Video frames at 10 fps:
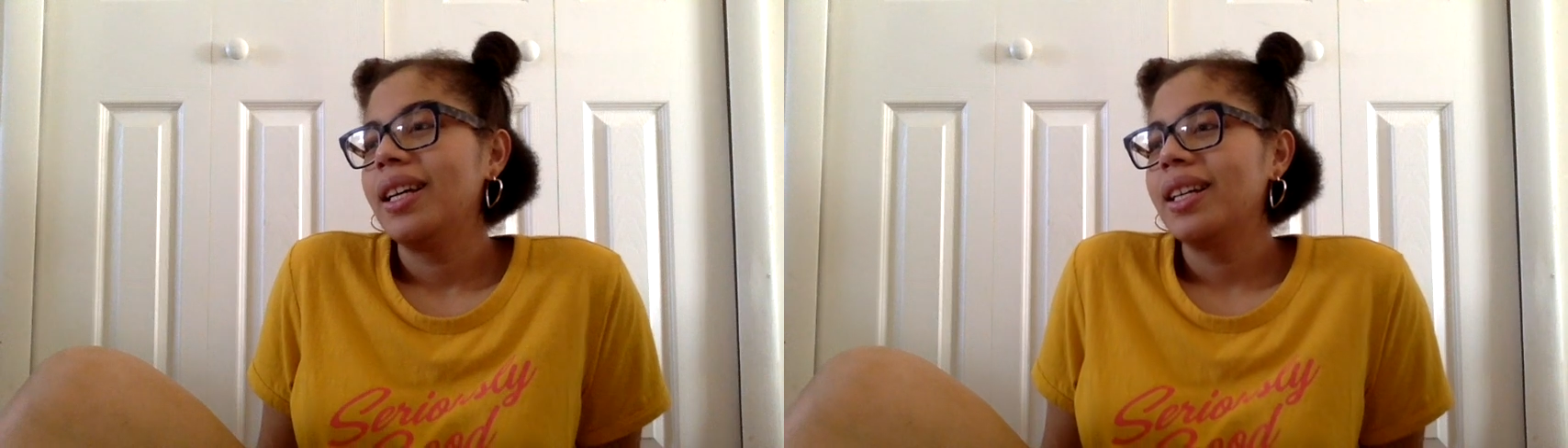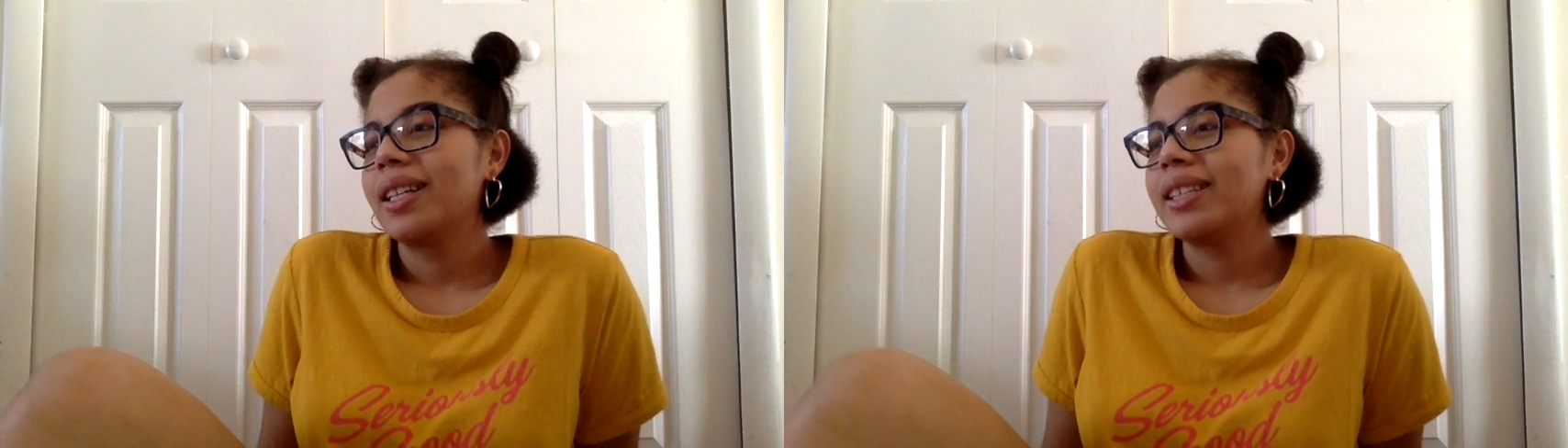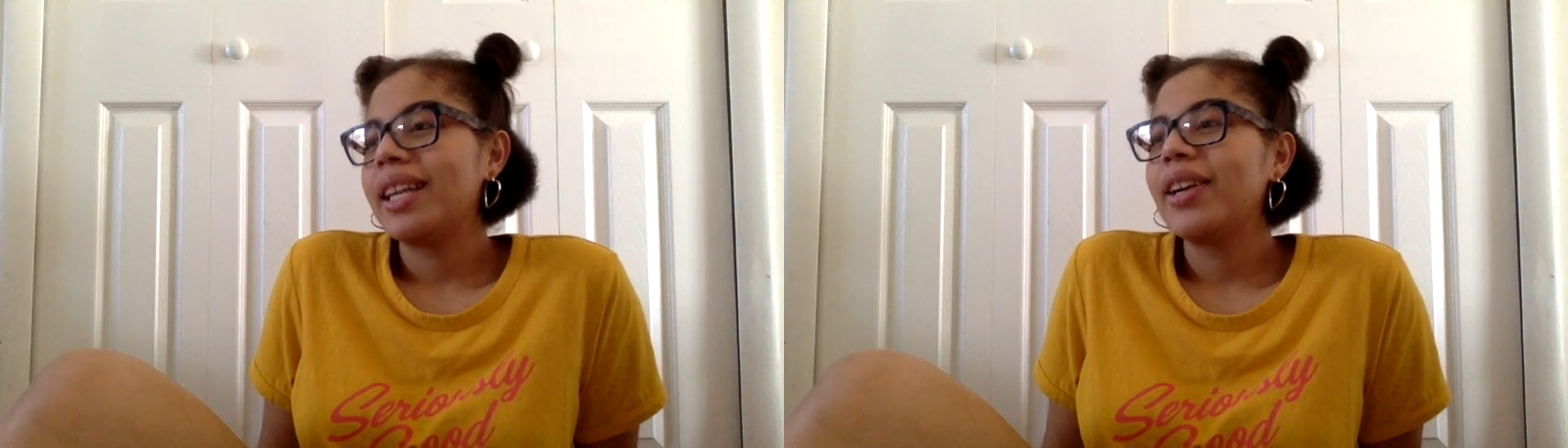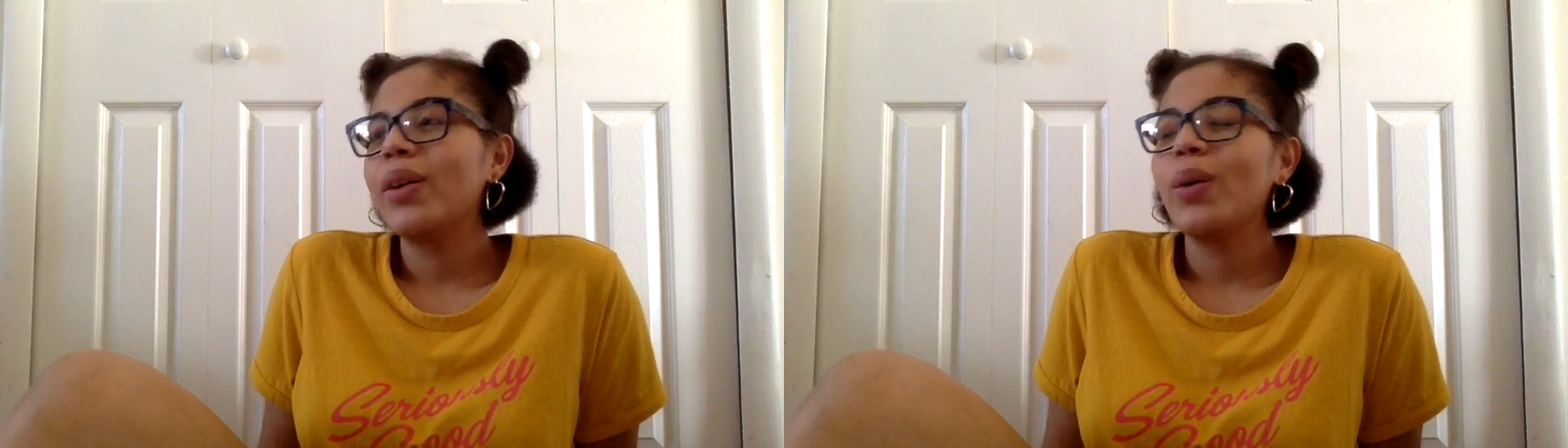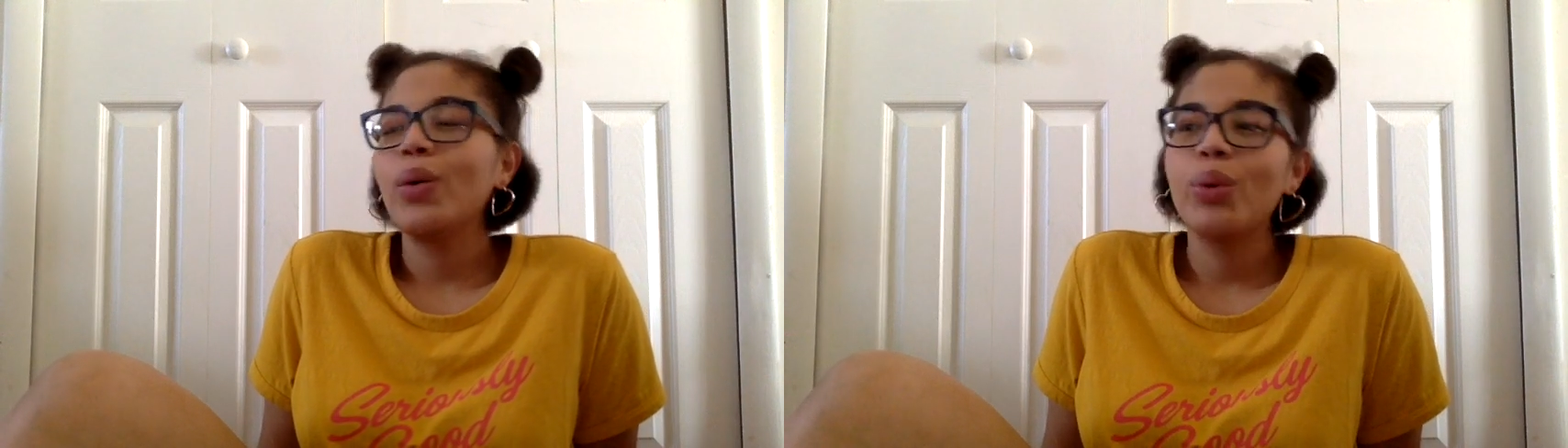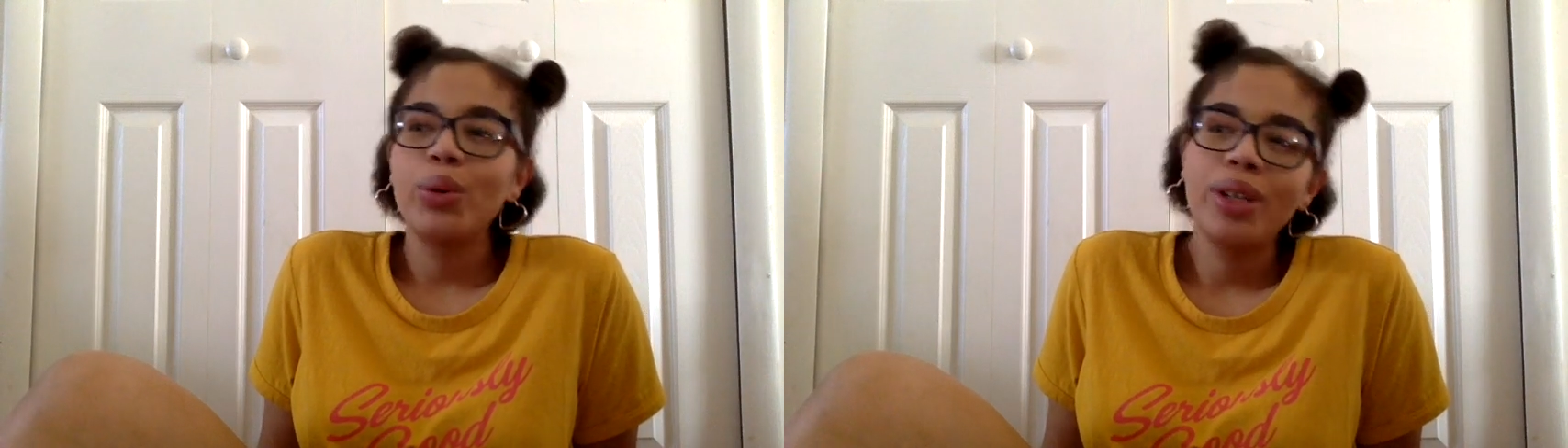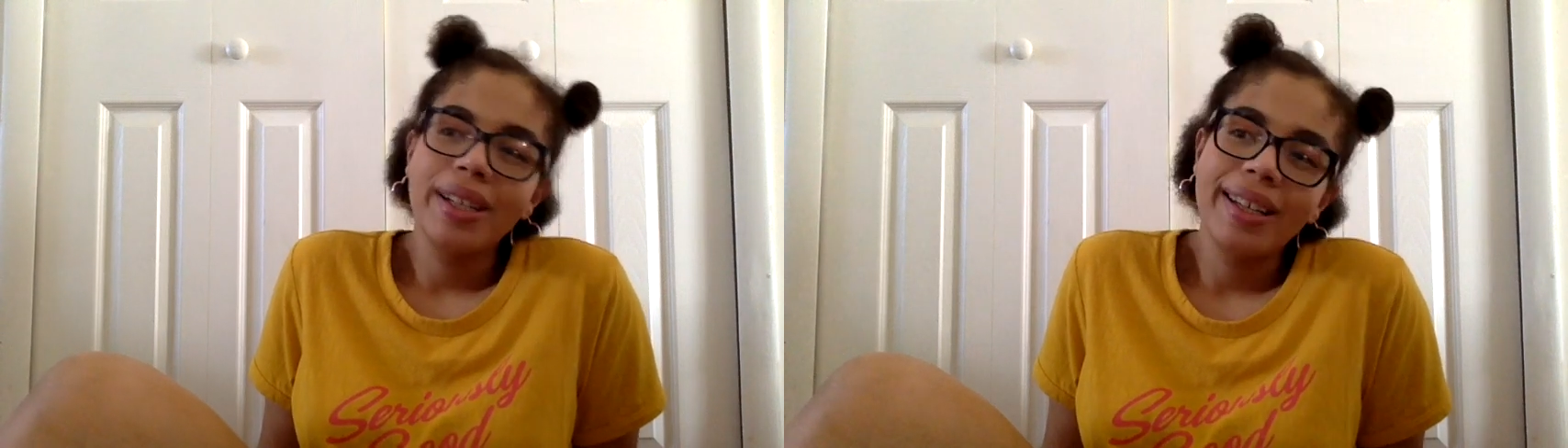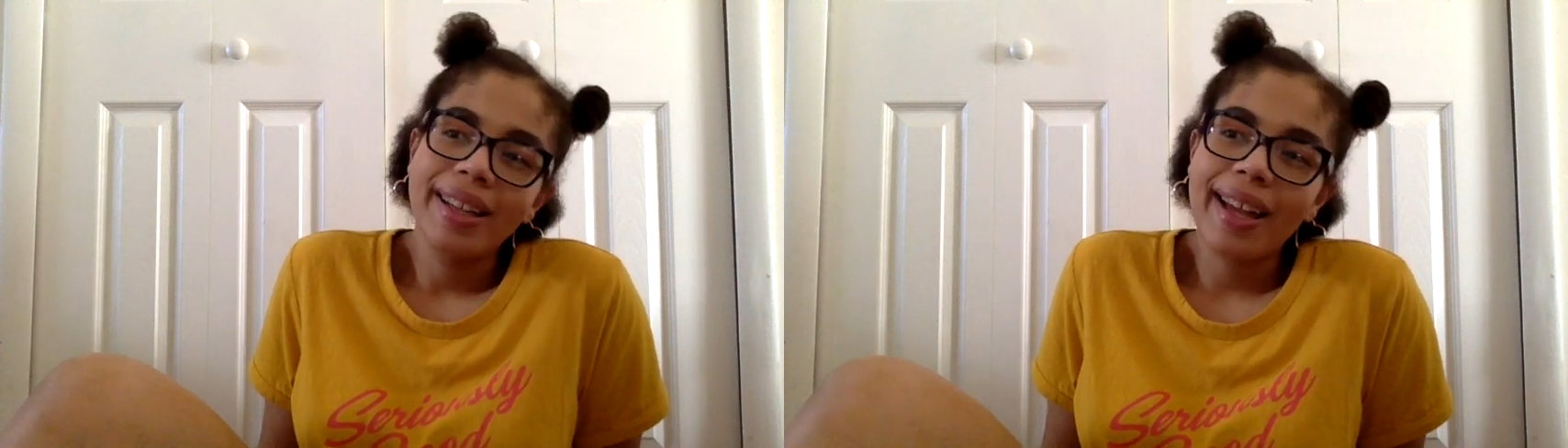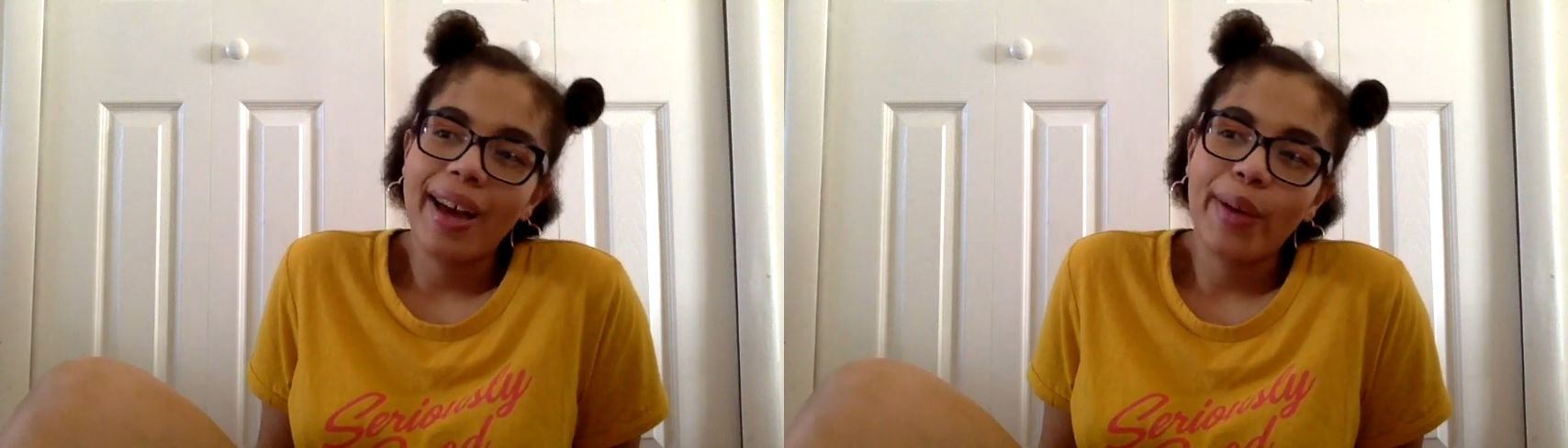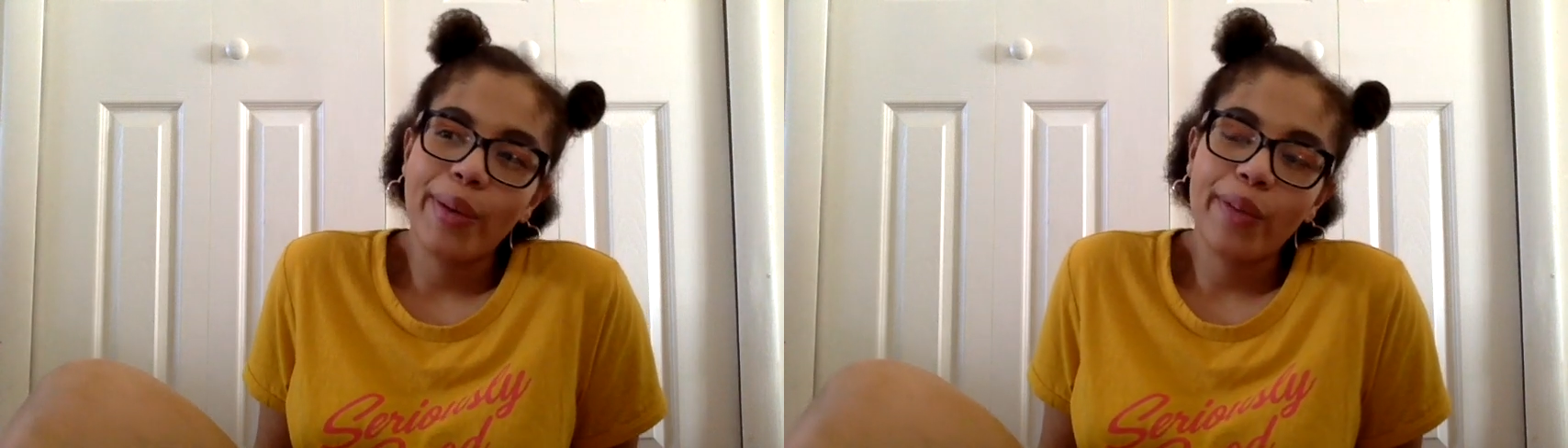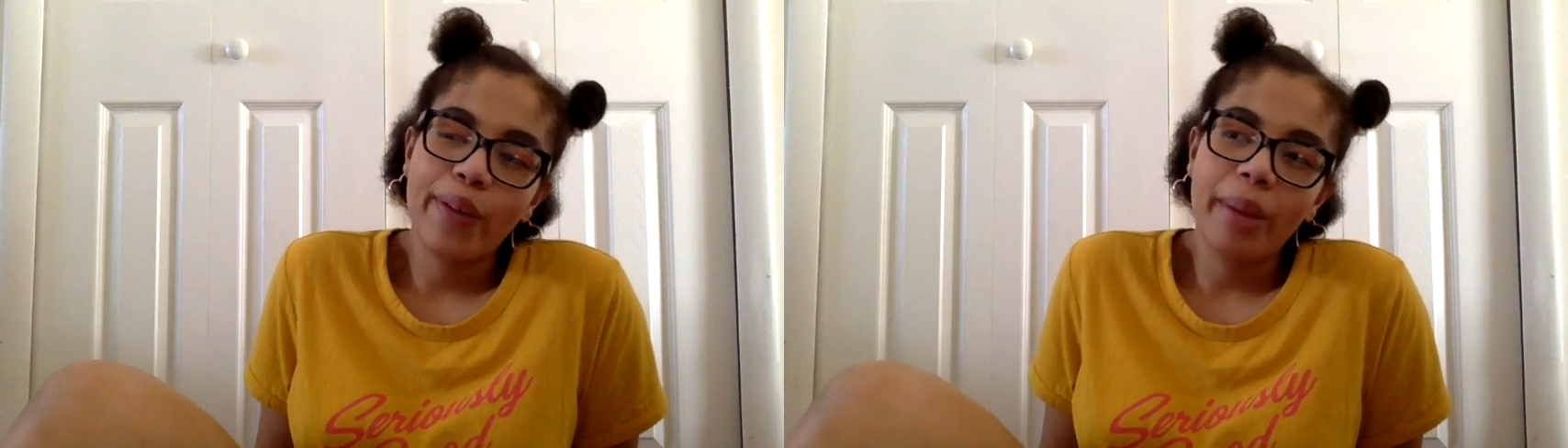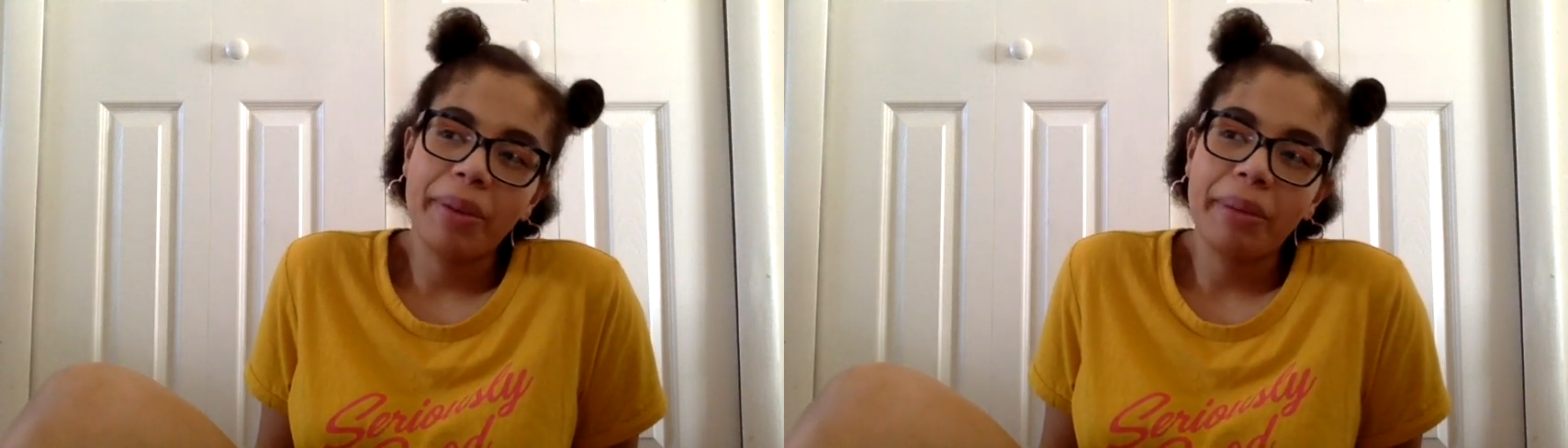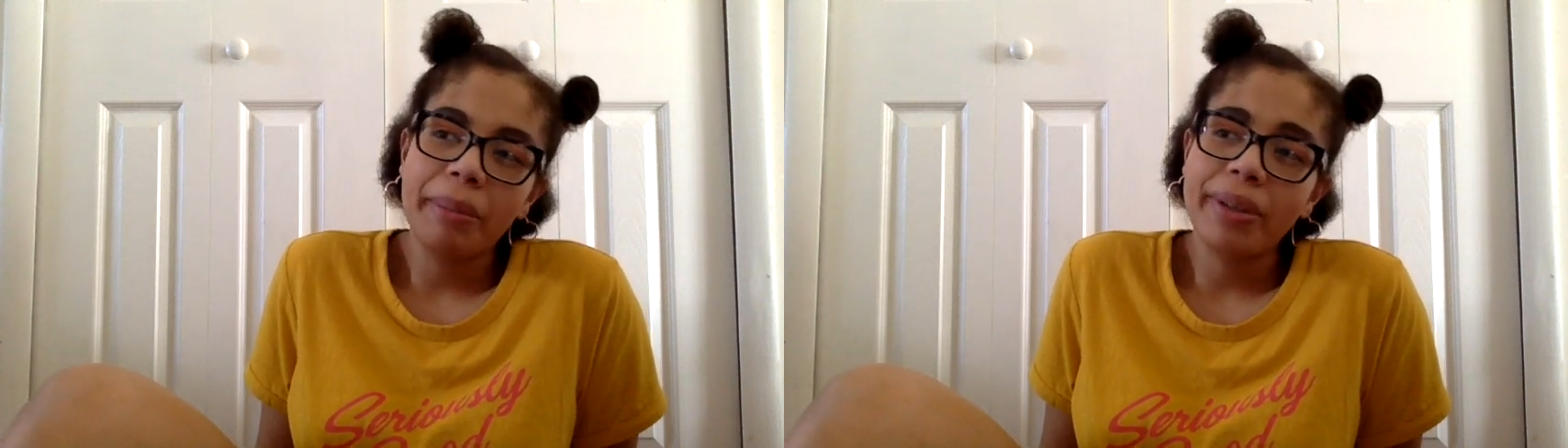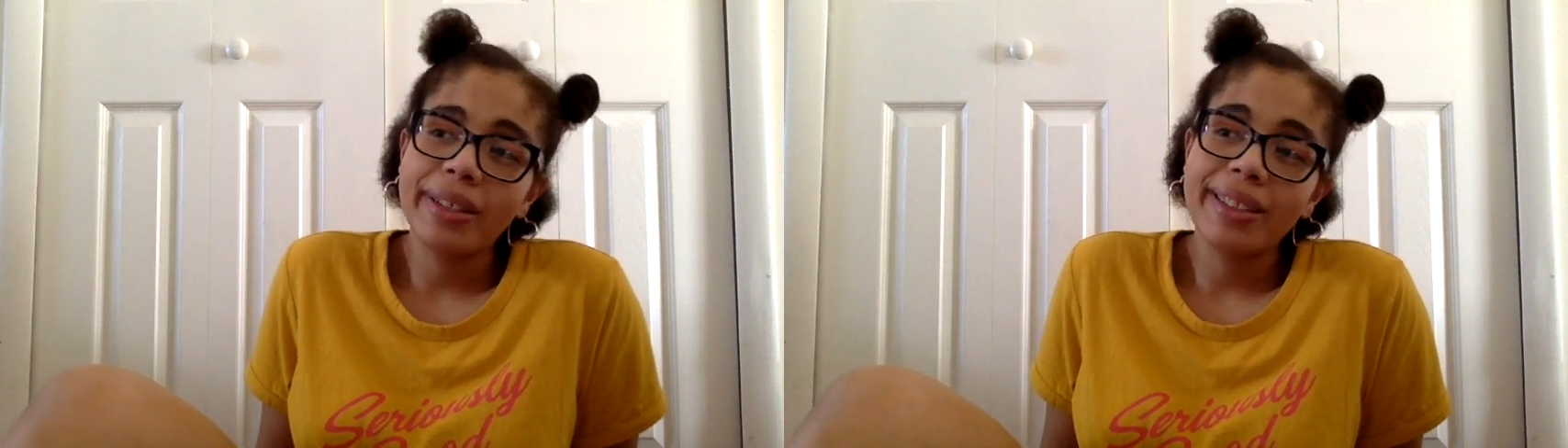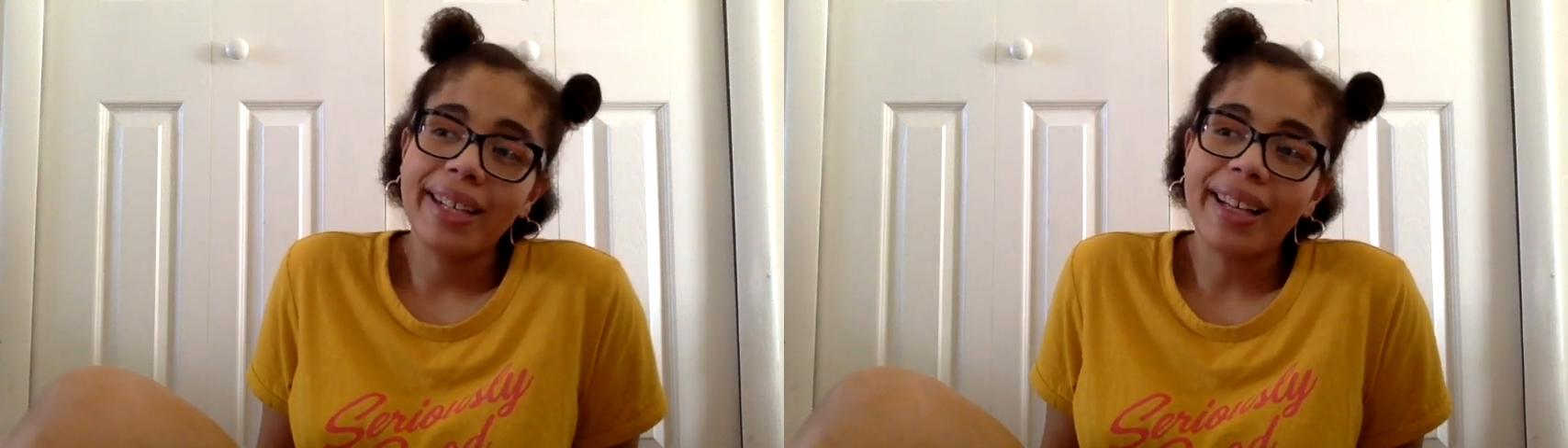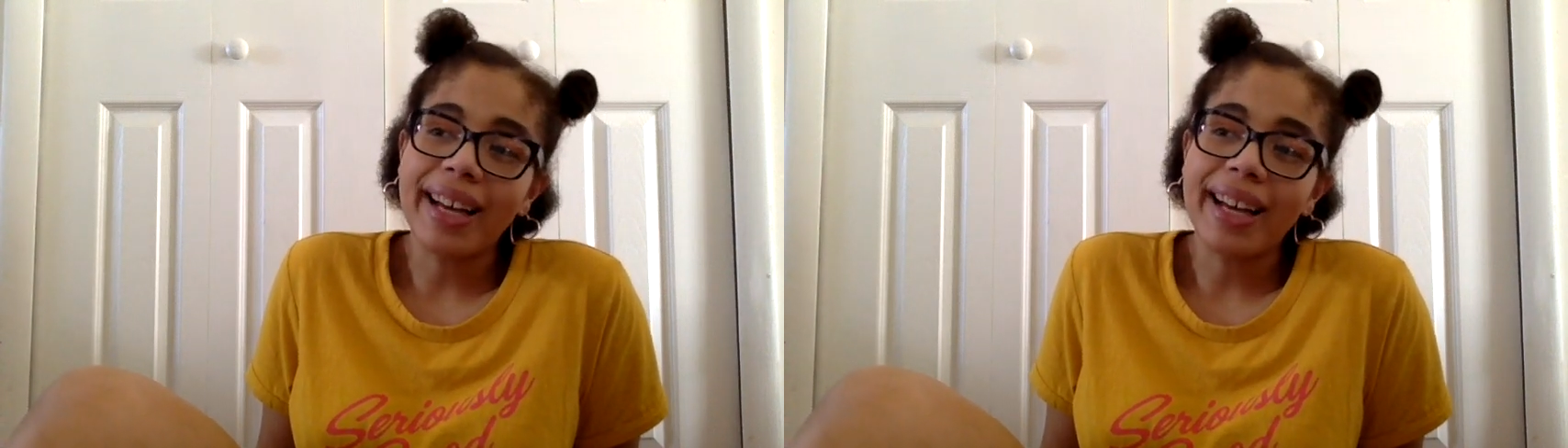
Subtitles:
because I know that other family members, like,